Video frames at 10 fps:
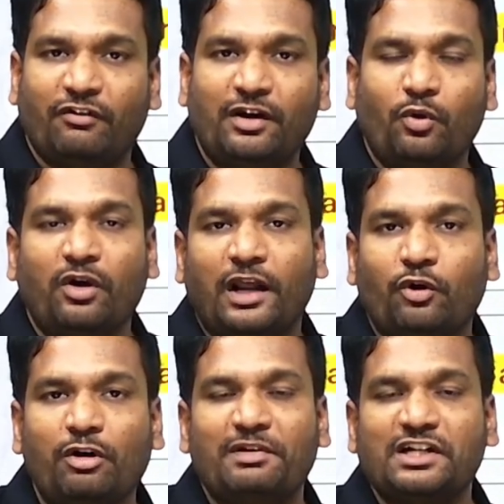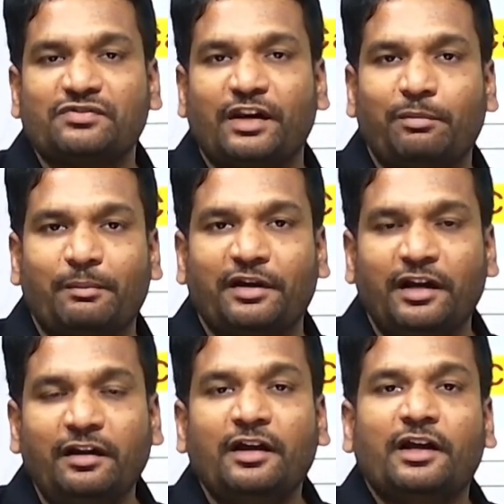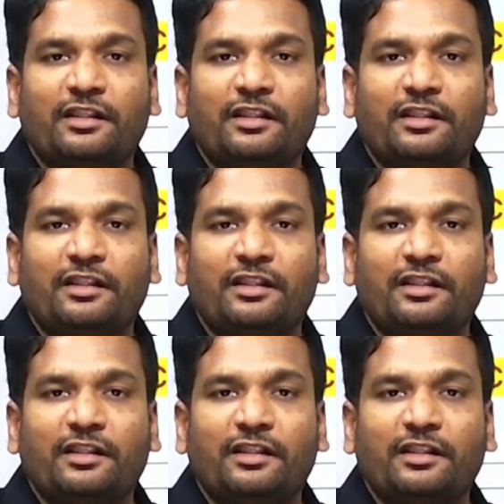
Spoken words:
were no control measures were implemented,